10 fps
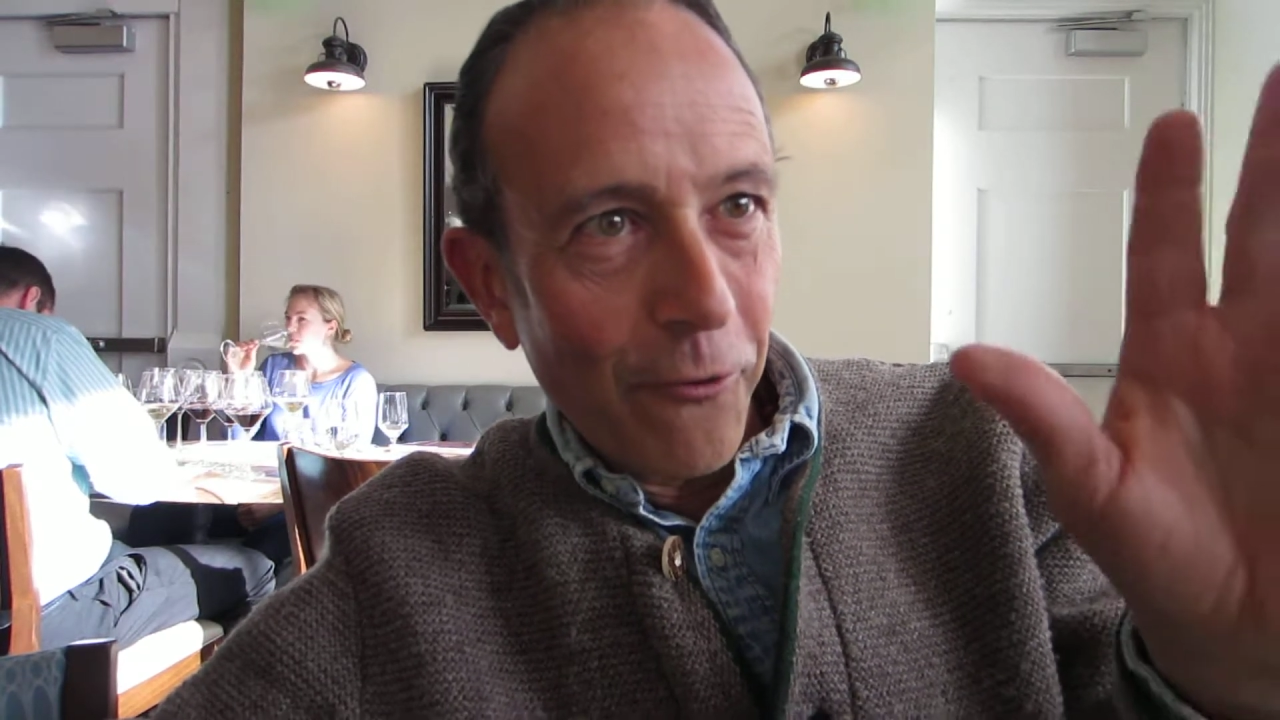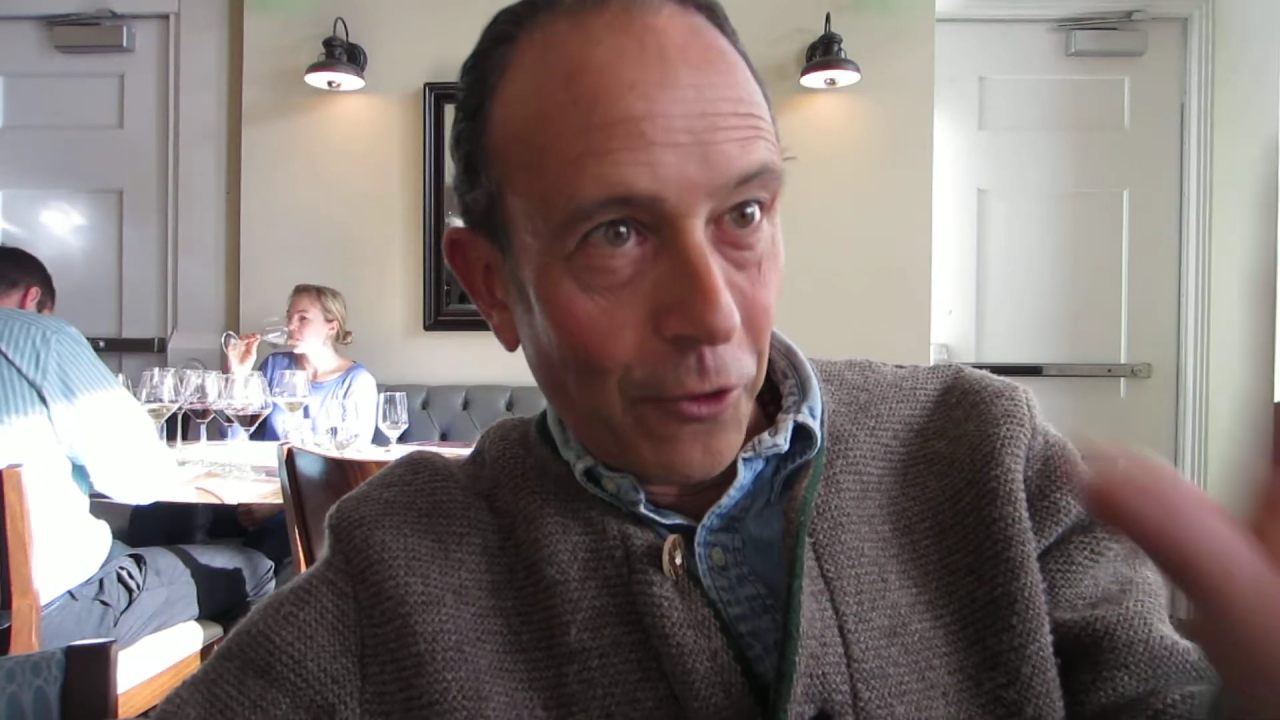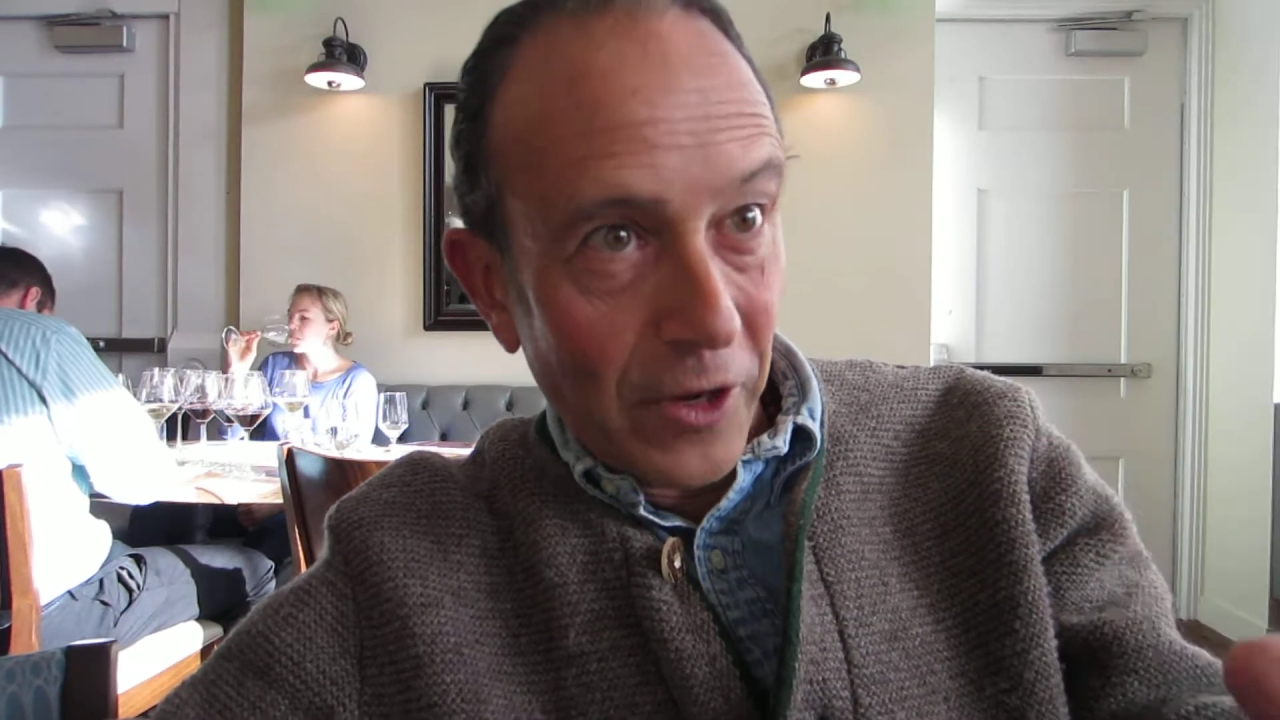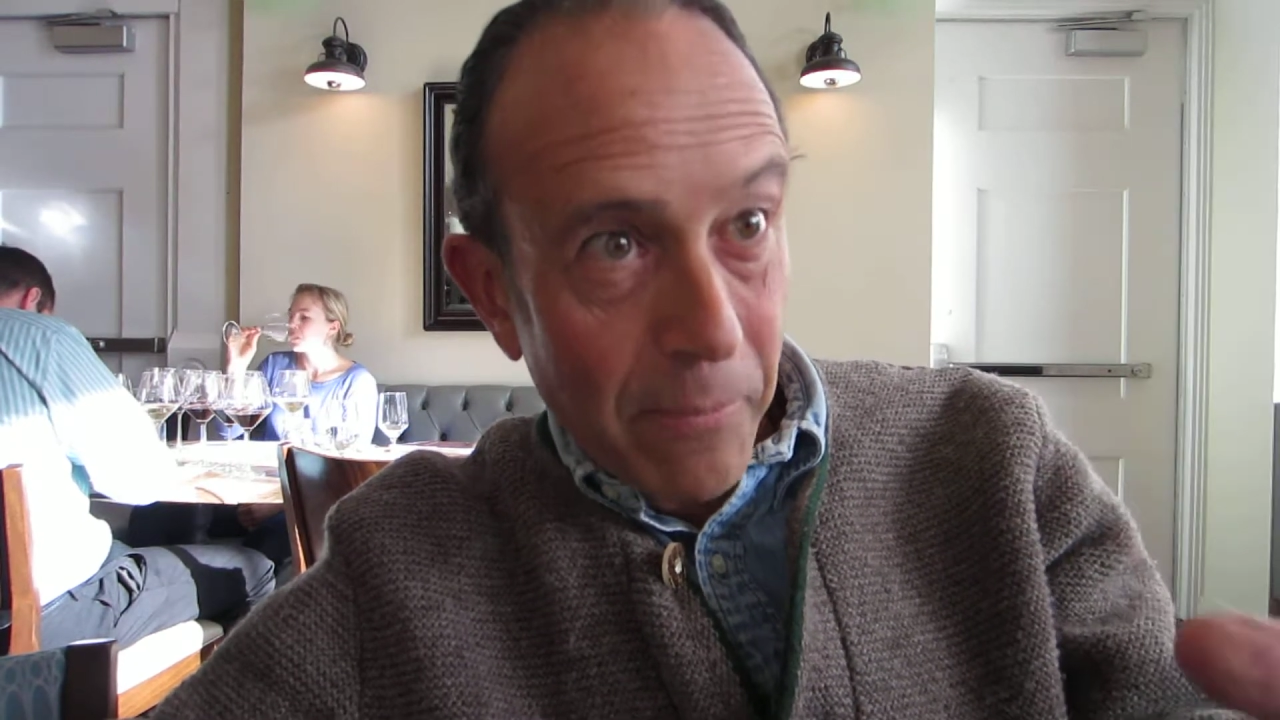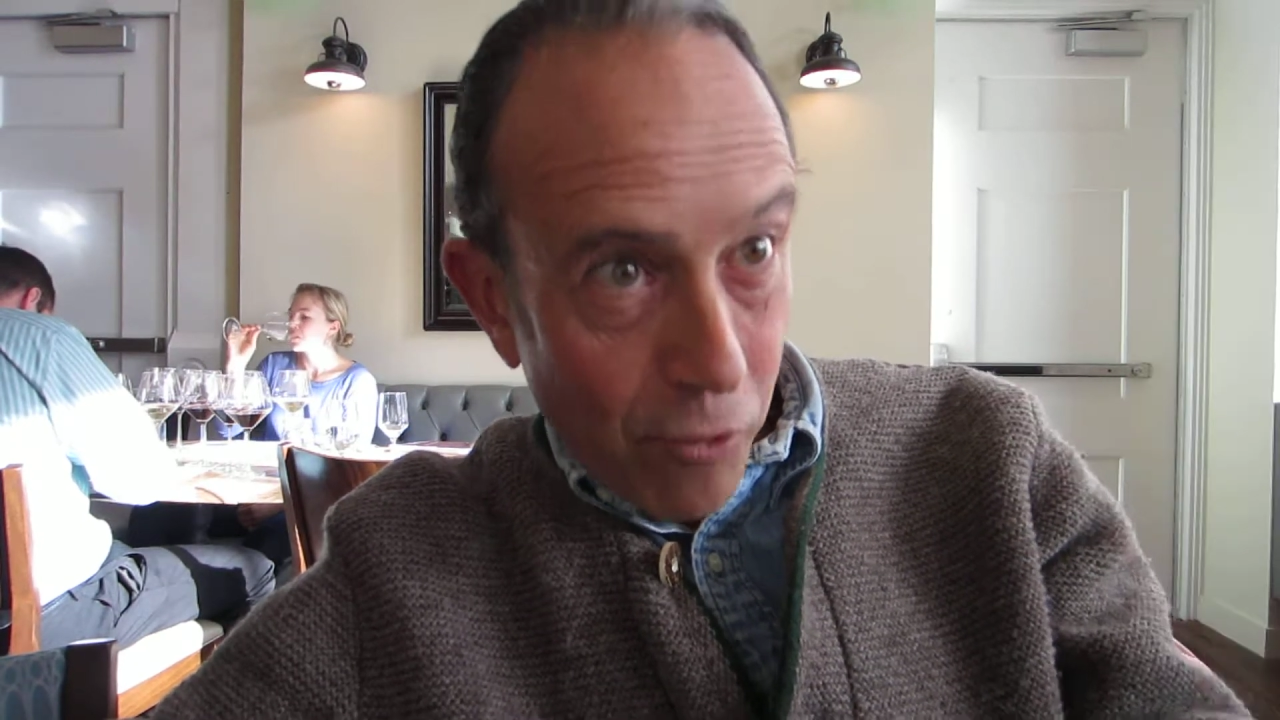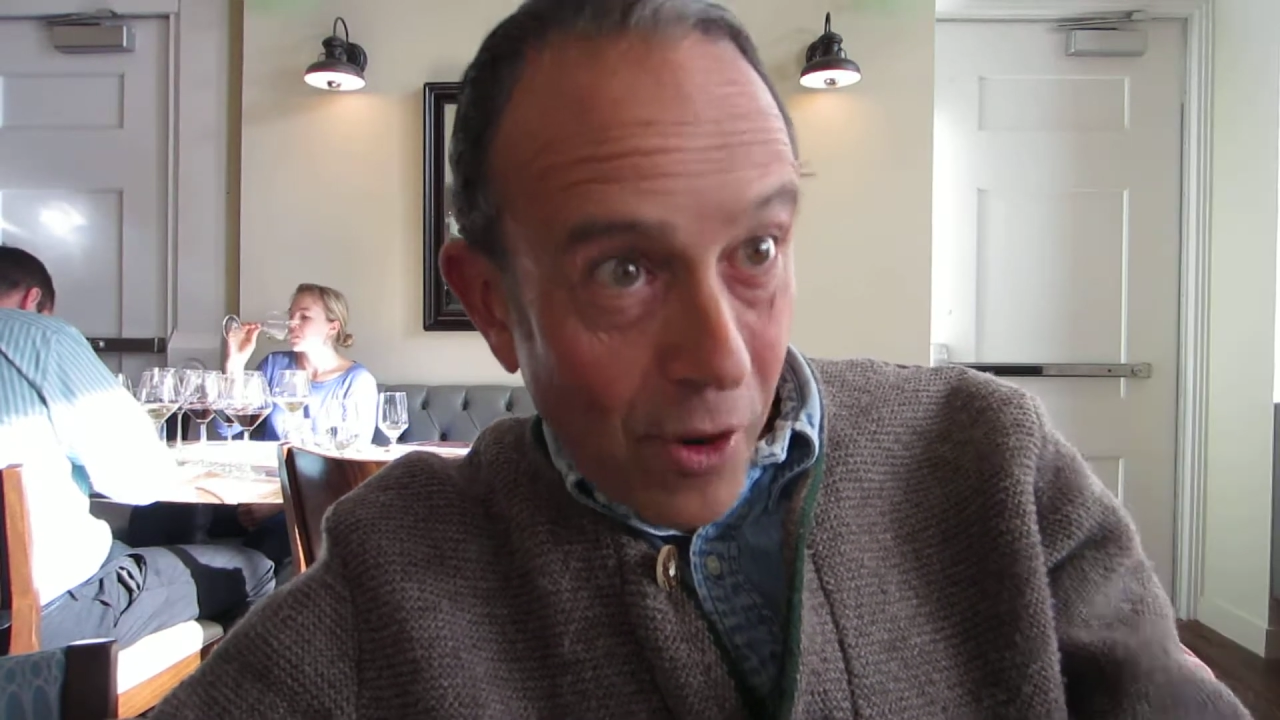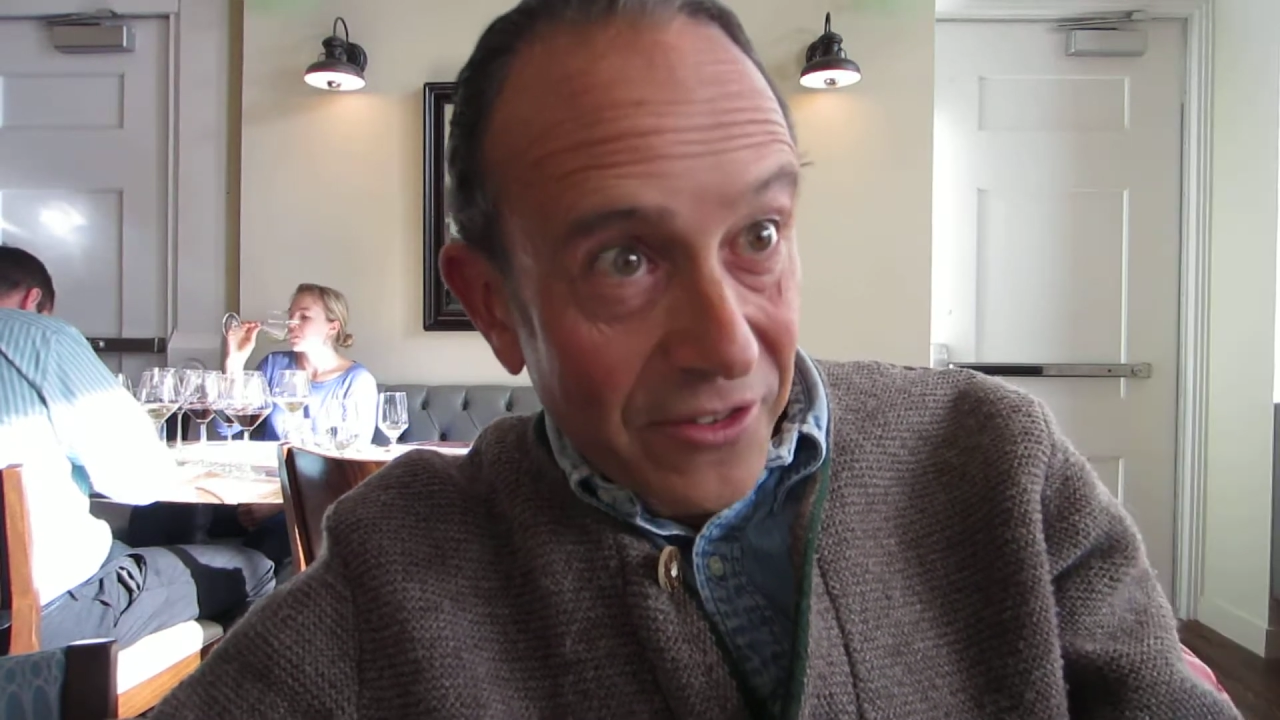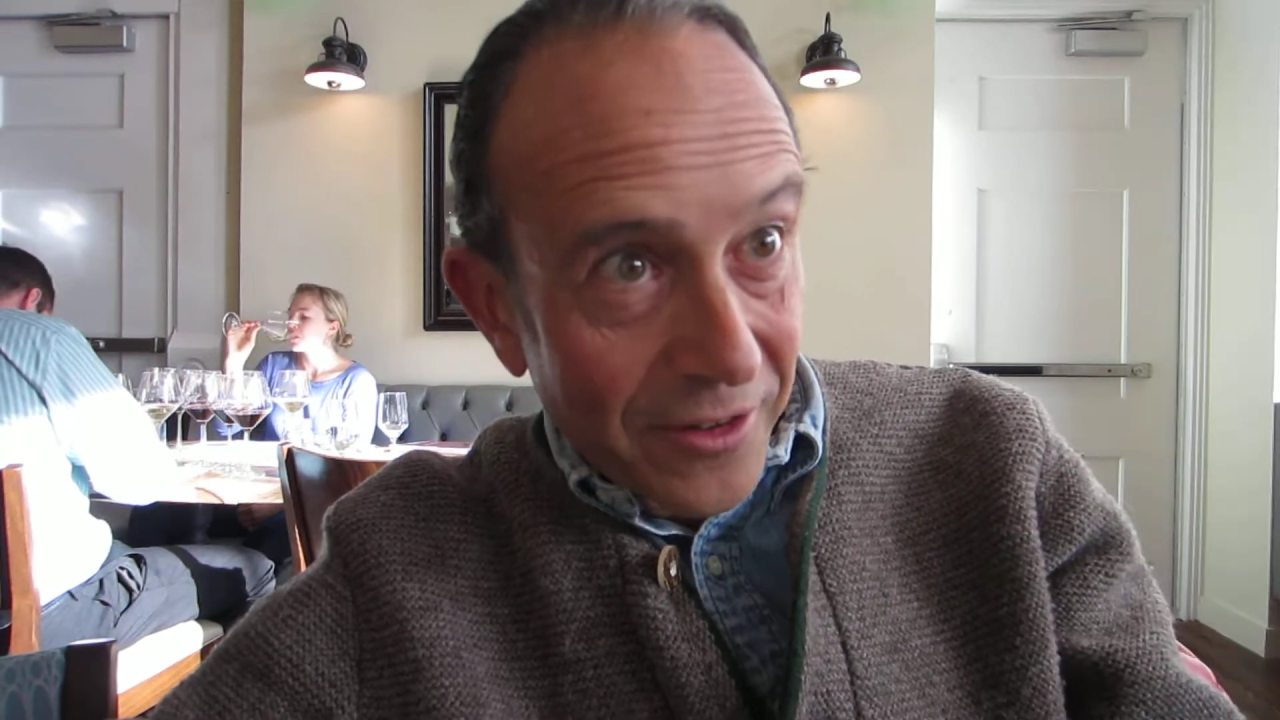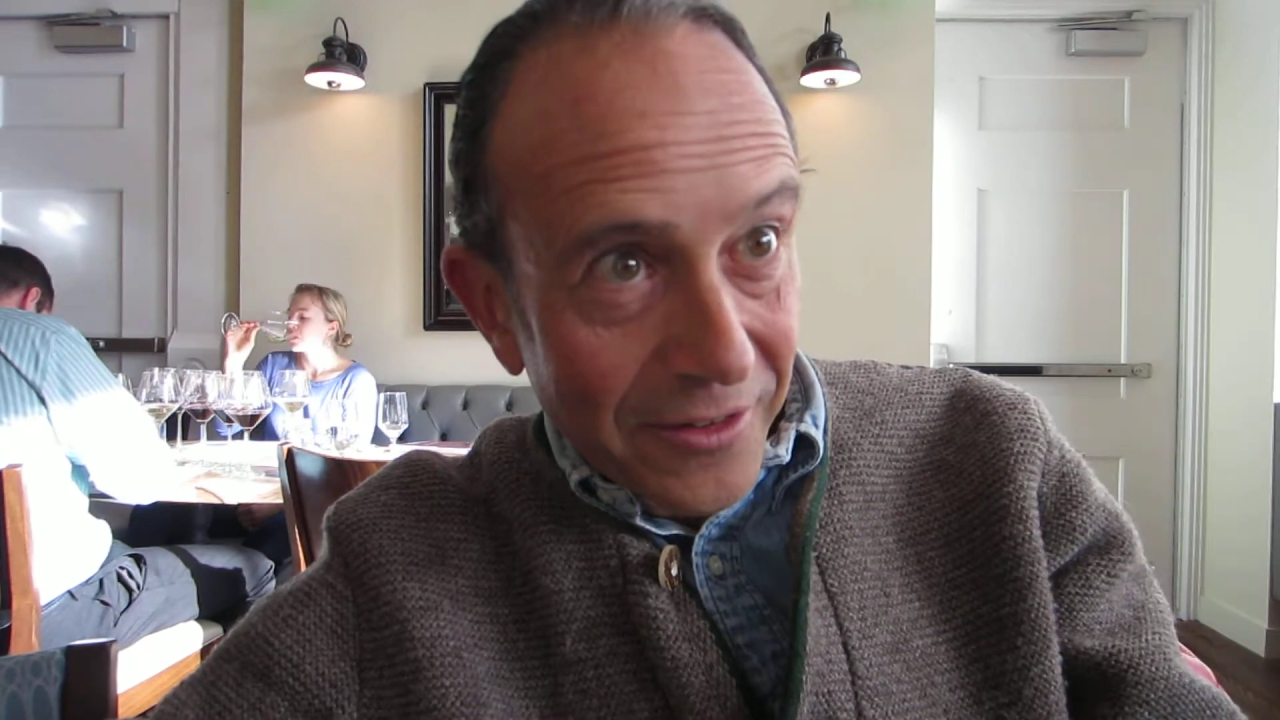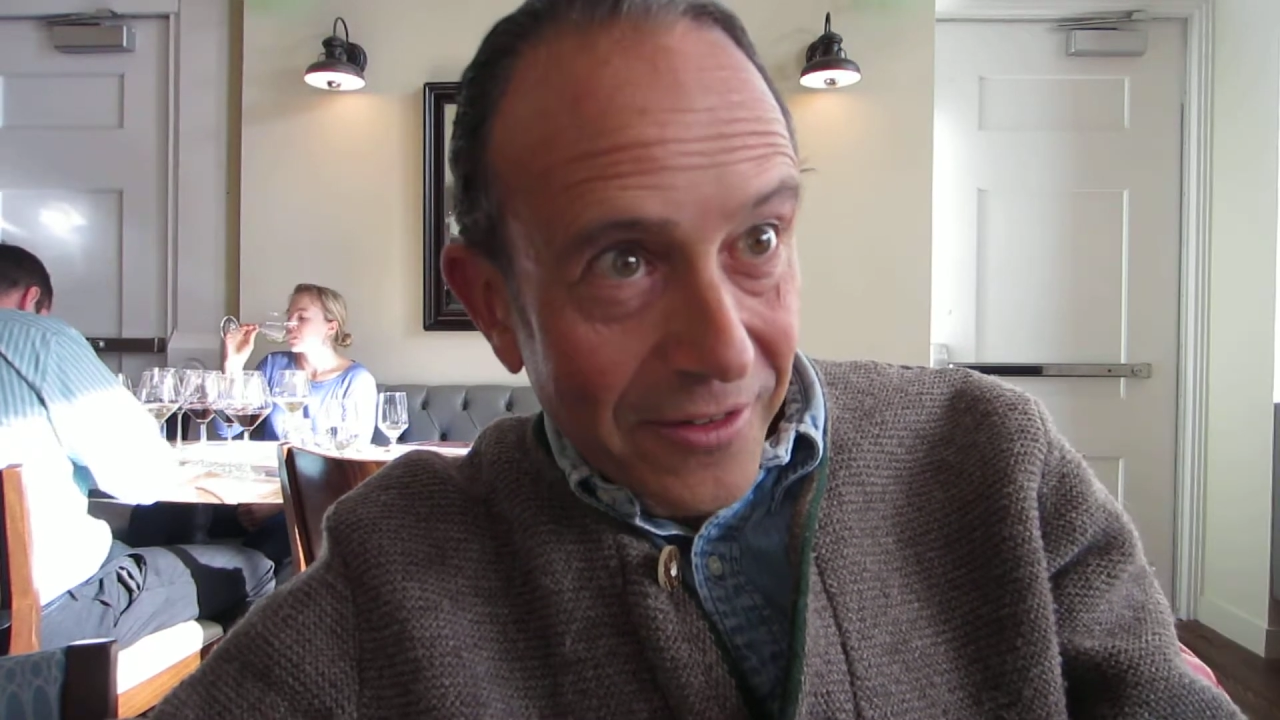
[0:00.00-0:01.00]
fully
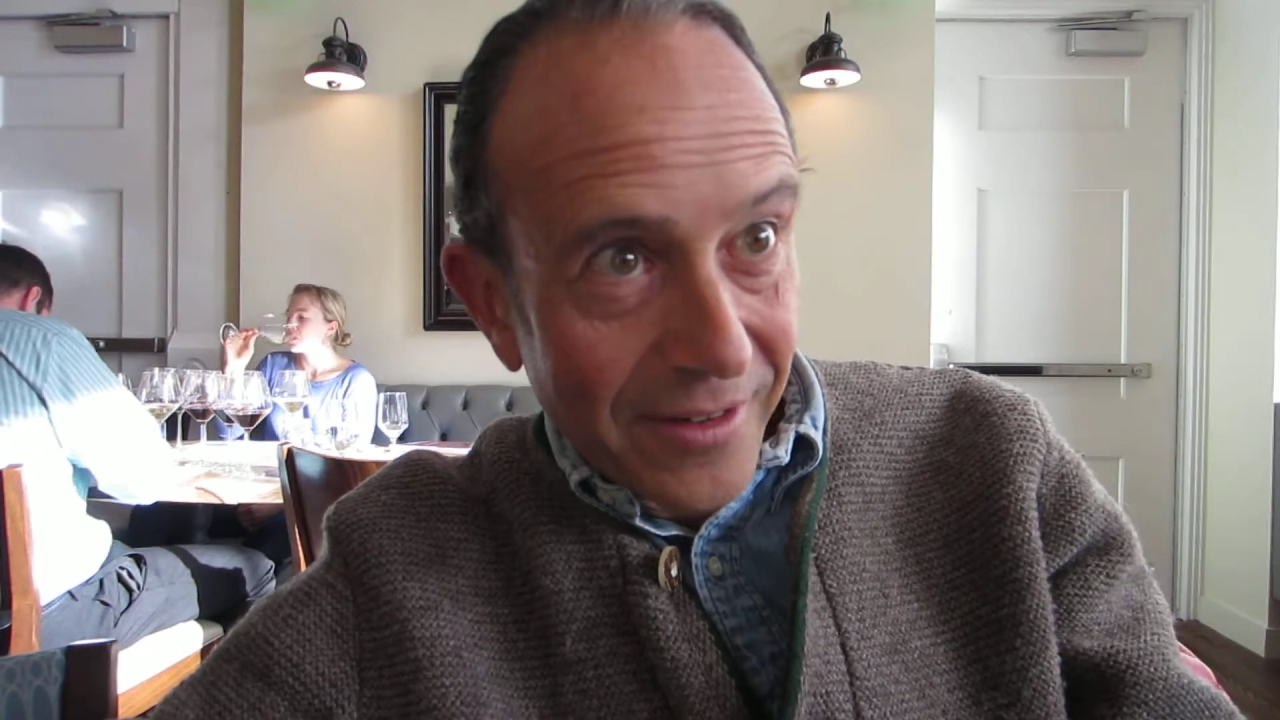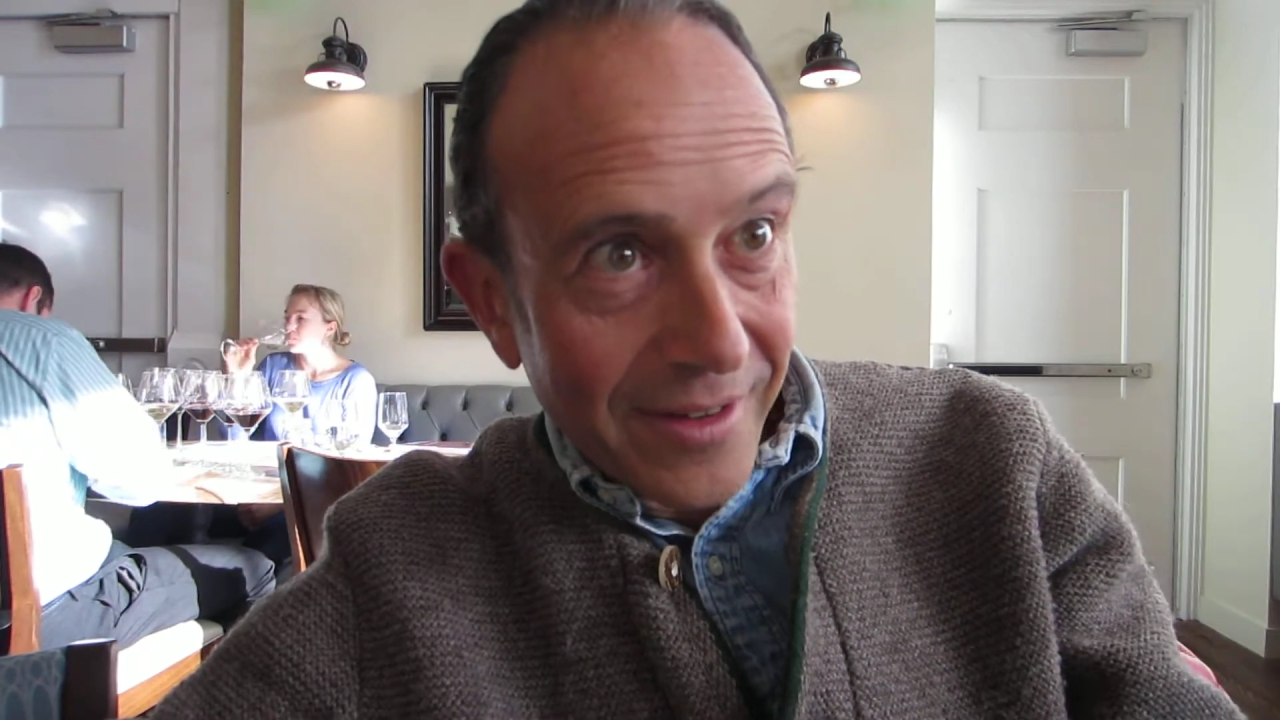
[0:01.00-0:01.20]
present